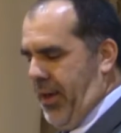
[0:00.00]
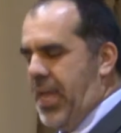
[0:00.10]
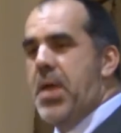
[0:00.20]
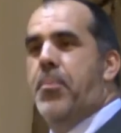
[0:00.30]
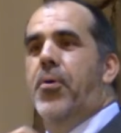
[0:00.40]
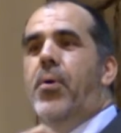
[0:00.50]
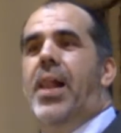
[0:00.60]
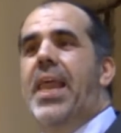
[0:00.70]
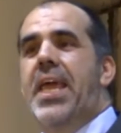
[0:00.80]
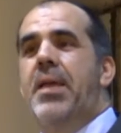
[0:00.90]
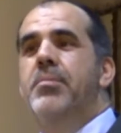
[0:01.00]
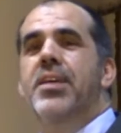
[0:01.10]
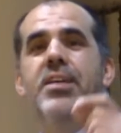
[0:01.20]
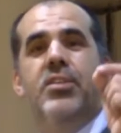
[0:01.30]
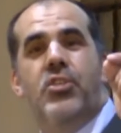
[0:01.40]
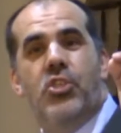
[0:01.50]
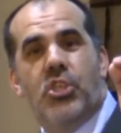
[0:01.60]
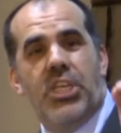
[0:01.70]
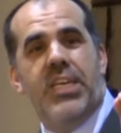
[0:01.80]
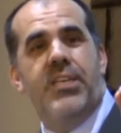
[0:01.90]
He proclaimed
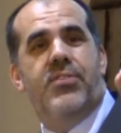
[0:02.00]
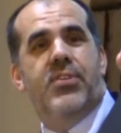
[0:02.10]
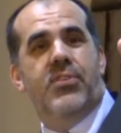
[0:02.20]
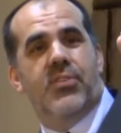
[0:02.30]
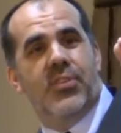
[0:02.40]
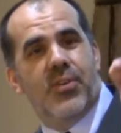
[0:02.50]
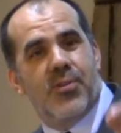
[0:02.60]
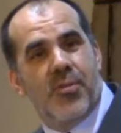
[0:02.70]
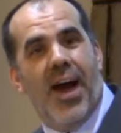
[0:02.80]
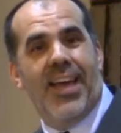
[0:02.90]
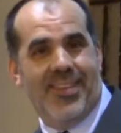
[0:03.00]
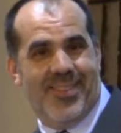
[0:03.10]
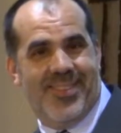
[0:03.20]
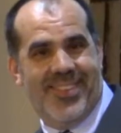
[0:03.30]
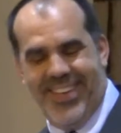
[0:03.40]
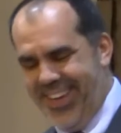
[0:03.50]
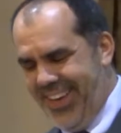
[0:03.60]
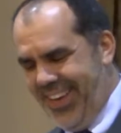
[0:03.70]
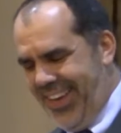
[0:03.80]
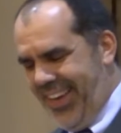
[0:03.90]
Jesus Christ.
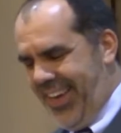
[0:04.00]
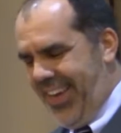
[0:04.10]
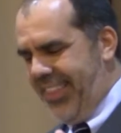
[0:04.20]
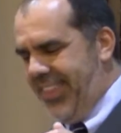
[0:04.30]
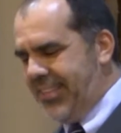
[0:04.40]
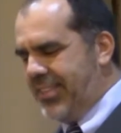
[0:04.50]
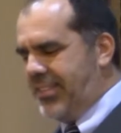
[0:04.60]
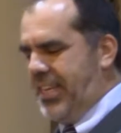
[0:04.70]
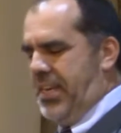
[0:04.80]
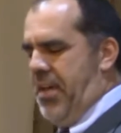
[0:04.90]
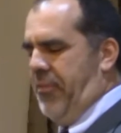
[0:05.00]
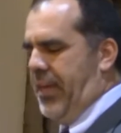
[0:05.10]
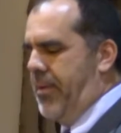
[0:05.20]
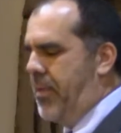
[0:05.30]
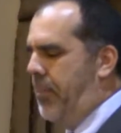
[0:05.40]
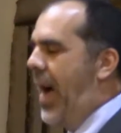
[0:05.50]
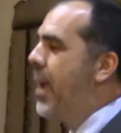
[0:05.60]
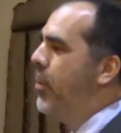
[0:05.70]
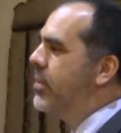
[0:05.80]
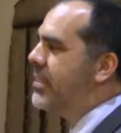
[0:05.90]
Amen. This is significant. The
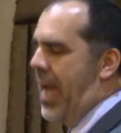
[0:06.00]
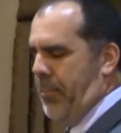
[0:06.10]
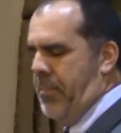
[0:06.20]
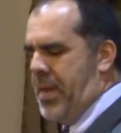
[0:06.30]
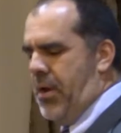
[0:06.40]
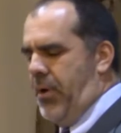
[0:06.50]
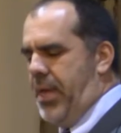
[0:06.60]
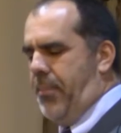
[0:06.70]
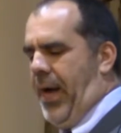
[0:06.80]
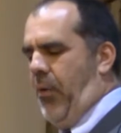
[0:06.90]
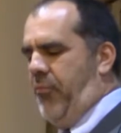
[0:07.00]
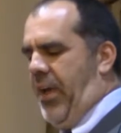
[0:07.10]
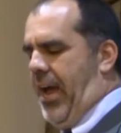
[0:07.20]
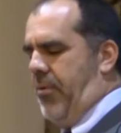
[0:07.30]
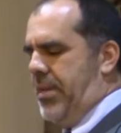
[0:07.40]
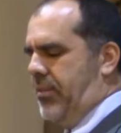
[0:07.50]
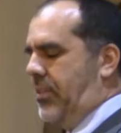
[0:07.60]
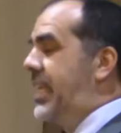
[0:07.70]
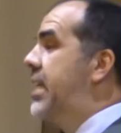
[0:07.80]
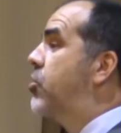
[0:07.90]
Bible is not merely about
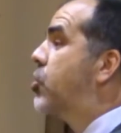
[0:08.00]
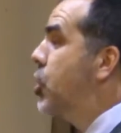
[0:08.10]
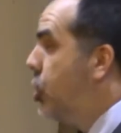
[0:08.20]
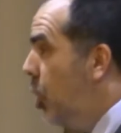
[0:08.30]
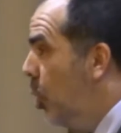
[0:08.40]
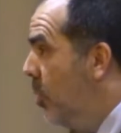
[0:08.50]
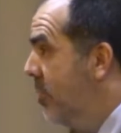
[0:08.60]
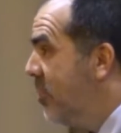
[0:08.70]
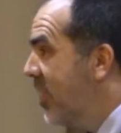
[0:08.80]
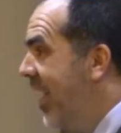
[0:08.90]
various things to do.